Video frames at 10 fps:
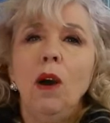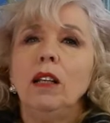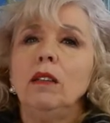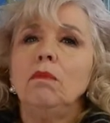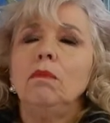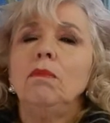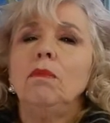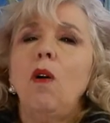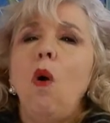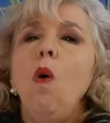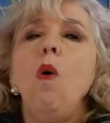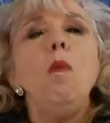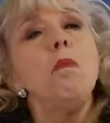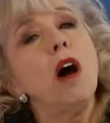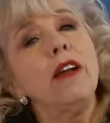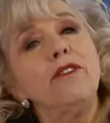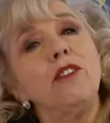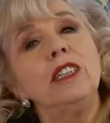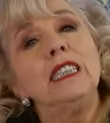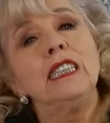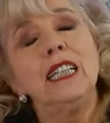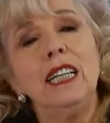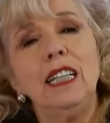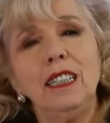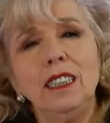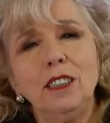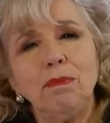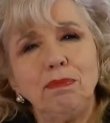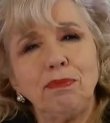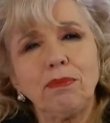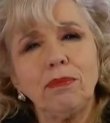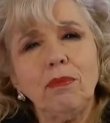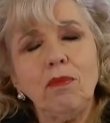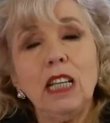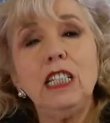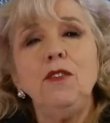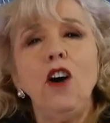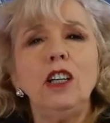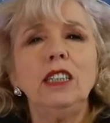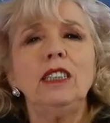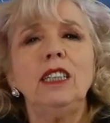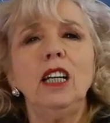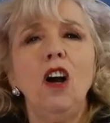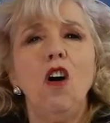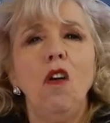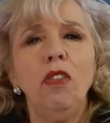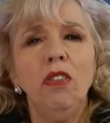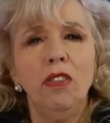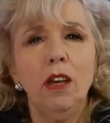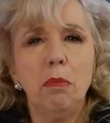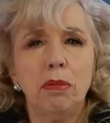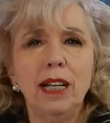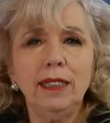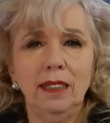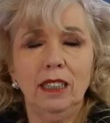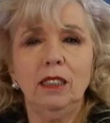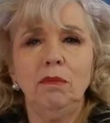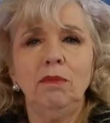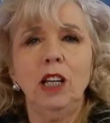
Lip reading: Well, all mindfulness is focusing on the present.